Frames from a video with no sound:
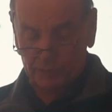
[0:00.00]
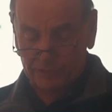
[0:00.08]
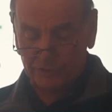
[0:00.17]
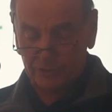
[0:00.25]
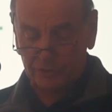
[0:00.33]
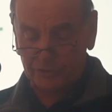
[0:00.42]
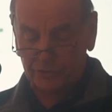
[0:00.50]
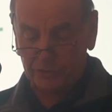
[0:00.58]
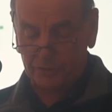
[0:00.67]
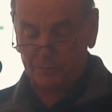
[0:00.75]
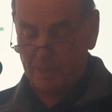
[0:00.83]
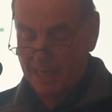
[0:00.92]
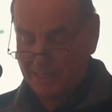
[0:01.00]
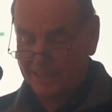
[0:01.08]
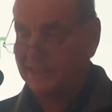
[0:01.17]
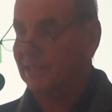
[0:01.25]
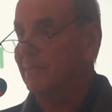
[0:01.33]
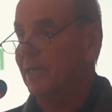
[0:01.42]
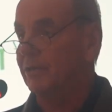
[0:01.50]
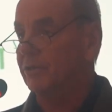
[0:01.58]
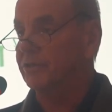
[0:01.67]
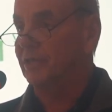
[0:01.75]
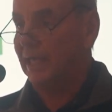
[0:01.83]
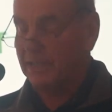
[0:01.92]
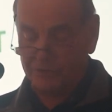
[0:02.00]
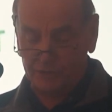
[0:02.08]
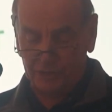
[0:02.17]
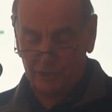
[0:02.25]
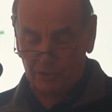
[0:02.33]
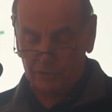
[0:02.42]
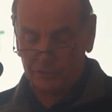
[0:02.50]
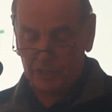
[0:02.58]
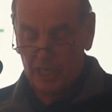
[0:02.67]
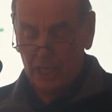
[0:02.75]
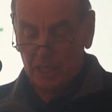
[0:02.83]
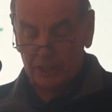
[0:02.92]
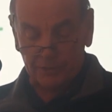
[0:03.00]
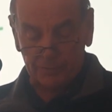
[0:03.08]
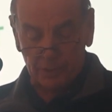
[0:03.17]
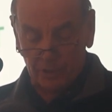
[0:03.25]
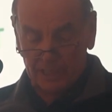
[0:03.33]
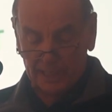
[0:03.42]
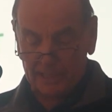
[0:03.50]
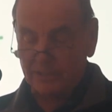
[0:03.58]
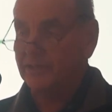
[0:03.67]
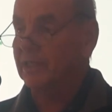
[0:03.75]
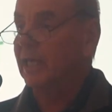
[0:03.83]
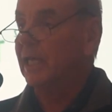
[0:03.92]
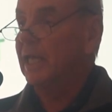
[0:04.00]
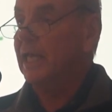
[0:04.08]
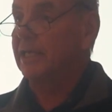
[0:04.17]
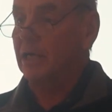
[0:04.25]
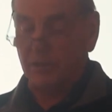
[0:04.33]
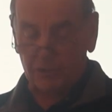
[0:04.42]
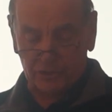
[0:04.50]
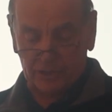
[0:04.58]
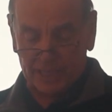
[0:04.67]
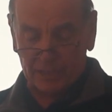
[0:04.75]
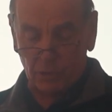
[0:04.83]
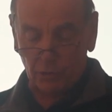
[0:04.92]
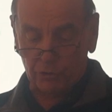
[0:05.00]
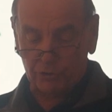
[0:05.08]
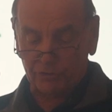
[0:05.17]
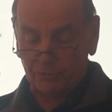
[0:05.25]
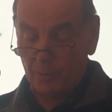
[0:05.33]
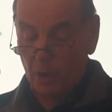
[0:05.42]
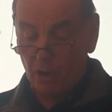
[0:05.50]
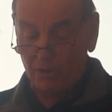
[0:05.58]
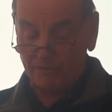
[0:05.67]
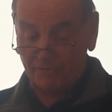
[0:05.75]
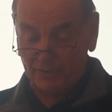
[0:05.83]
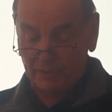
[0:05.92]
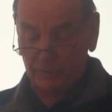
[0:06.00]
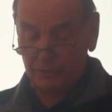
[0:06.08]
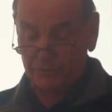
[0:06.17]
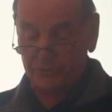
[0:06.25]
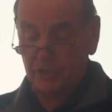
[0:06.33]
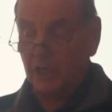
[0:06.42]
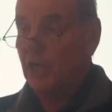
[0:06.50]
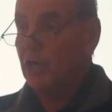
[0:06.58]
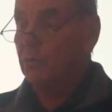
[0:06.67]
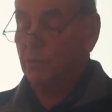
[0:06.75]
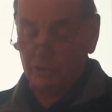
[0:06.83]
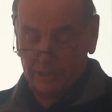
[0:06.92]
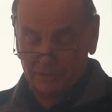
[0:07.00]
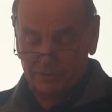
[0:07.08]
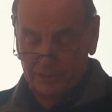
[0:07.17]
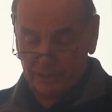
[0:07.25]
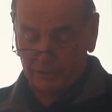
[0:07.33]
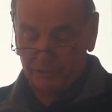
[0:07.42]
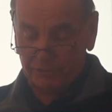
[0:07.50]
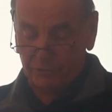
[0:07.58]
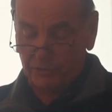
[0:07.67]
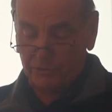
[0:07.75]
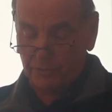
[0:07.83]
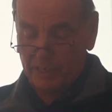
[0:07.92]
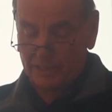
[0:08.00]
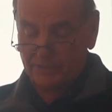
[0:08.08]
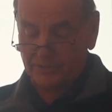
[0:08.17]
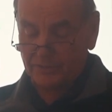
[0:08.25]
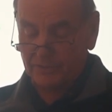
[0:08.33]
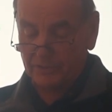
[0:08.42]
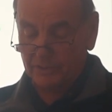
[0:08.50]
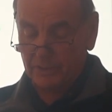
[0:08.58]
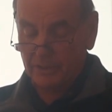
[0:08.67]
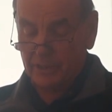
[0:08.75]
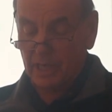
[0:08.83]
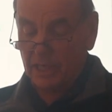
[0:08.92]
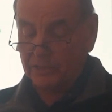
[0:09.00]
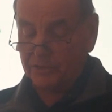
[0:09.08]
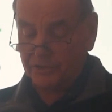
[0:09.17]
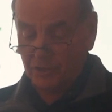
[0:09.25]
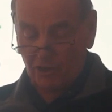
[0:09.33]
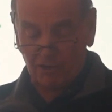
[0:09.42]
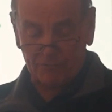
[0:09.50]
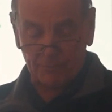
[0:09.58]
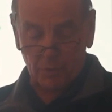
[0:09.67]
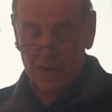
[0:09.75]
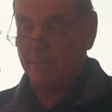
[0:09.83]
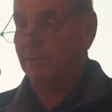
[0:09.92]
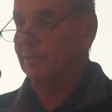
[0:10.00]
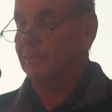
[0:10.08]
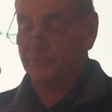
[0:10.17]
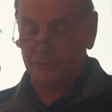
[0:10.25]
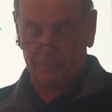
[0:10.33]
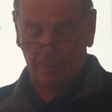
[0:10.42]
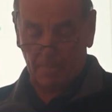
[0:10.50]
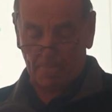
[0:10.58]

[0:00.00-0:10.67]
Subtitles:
researchers, policymakers, NGOs, communities, and other stakeholders from all fields, will continue to address the unsolved problems